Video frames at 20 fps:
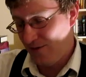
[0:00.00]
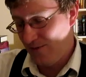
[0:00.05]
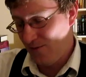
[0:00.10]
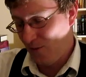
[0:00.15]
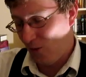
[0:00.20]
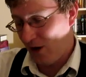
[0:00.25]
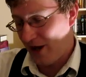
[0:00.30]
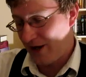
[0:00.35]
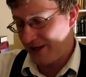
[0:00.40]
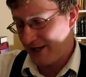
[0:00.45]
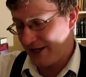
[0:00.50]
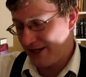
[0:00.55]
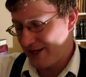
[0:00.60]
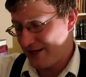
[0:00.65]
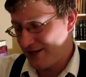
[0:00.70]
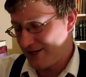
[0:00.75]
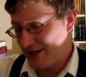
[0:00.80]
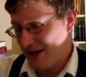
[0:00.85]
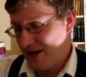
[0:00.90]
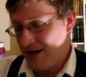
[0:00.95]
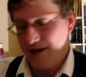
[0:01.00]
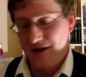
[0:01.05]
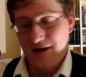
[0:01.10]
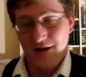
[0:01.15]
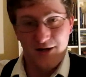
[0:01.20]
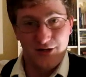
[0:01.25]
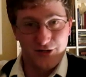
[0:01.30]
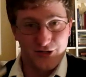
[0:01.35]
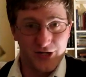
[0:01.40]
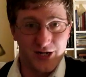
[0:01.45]
One is
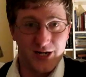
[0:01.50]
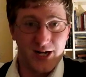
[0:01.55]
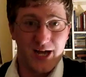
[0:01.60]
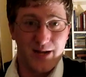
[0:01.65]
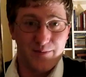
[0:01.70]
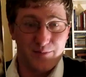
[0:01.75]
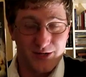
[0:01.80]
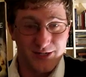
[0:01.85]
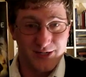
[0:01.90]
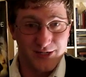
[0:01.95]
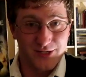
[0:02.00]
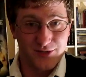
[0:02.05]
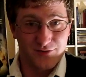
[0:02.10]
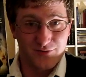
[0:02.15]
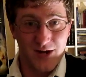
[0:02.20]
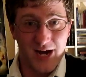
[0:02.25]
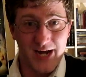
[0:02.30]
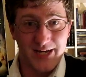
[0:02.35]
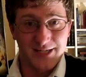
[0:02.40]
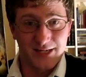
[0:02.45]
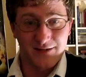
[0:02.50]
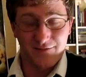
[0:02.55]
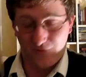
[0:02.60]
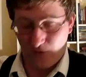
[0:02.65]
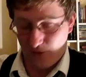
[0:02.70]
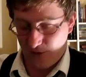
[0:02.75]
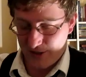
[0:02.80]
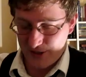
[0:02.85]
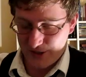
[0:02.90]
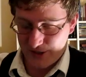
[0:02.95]
Jedi Apprentice The Rising
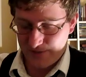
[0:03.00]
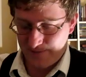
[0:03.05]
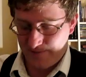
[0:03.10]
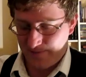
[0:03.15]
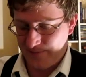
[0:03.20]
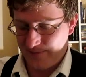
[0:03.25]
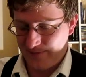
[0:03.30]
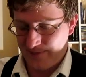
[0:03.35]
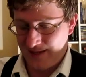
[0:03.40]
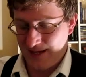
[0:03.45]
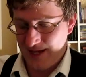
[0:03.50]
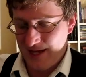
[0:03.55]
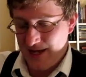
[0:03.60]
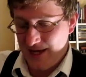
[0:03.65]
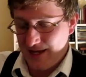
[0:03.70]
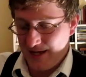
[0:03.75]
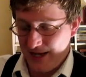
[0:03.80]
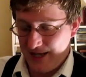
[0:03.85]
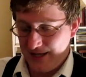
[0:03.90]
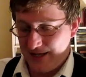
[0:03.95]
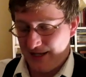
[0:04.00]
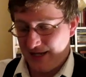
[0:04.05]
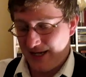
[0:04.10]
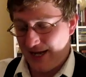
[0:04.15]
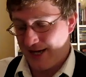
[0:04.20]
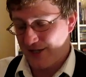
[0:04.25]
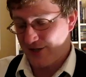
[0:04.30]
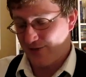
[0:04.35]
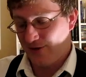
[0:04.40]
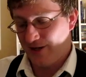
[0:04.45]
Force, and the
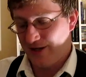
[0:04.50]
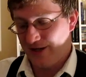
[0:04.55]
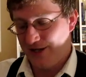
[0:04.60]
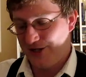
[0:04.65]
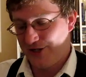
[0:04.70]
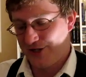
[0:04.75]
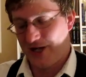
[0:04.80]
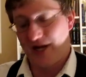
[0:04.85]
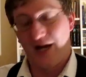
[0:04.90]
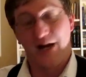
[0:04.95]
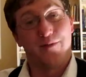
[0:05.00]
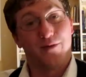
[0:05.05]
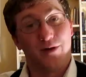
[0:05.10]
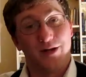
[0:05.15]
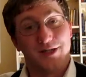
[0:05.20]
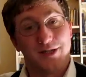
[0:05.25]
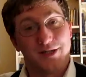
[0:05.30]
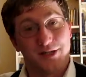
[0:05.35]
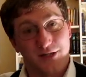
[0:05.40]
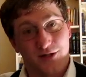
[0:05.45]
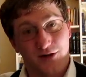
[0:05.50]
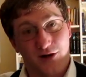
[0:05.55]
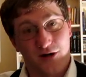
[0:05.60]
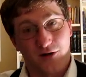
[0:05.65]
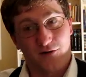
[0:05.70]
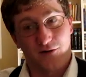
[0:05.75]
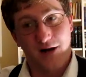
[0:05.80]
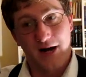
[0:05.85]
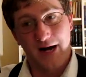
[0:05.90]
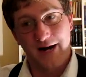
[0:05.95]
next one is Jedi Apprentice The
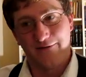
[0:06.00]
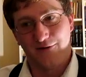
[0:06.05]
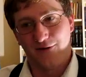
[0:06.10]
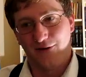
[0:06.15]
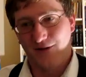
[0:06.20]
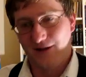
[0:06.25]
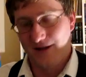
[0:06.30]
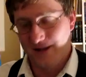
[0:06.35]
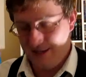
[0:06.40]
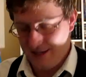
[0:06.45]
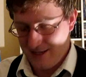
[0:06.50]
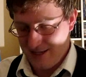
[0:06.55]
Dark Rival.